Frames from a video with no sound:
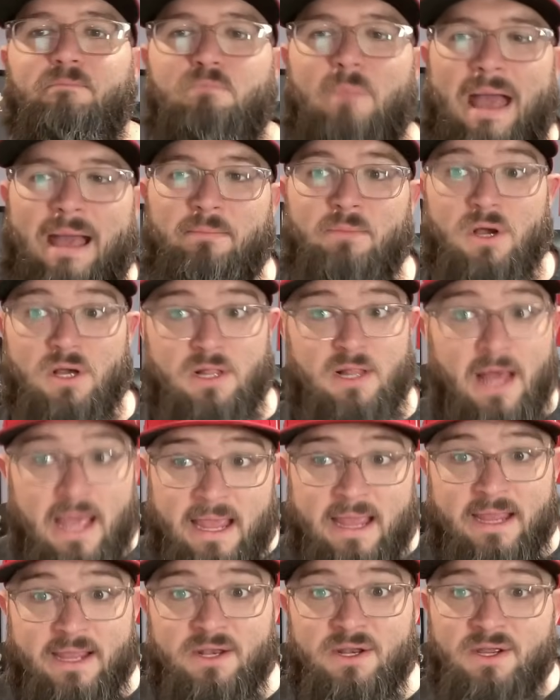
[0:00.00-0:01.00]
Matt
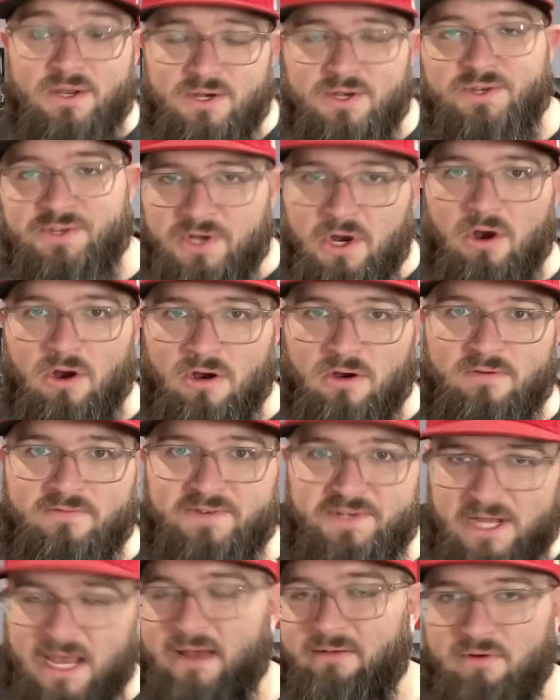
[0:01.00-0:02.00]
McClain
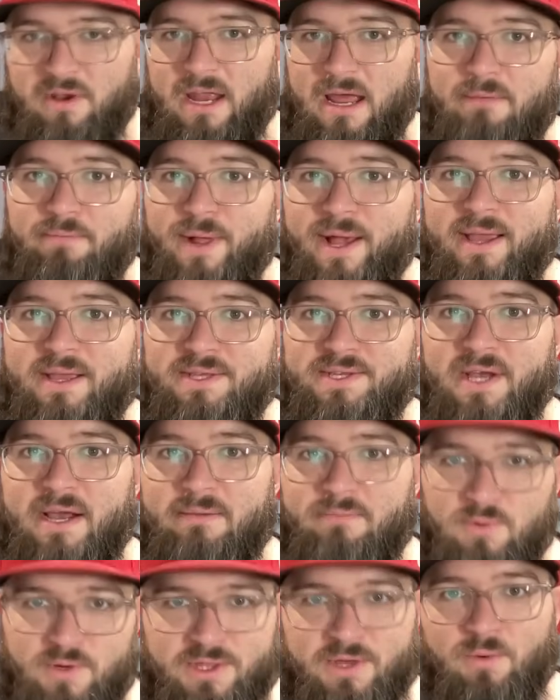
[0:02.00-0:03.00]
deserves everyday playing
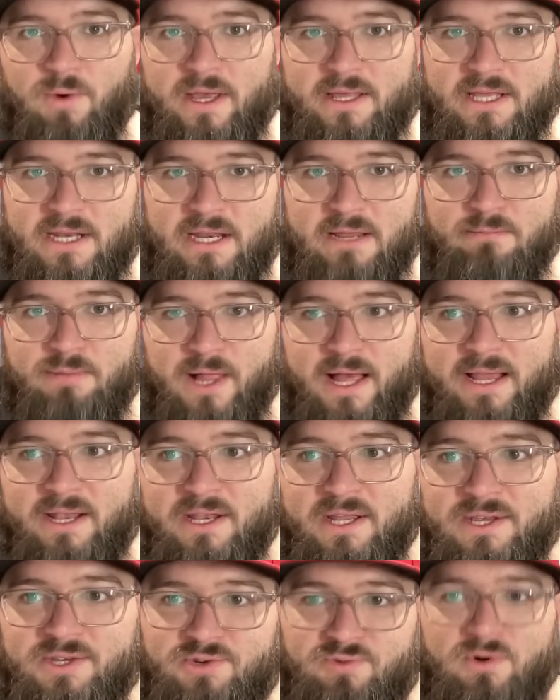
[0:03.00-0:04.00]
time with the way that he played in
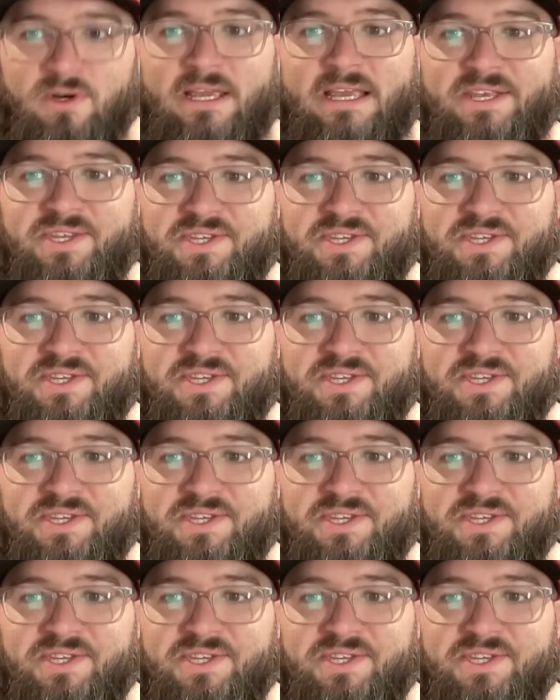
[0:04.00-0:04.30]
his rookie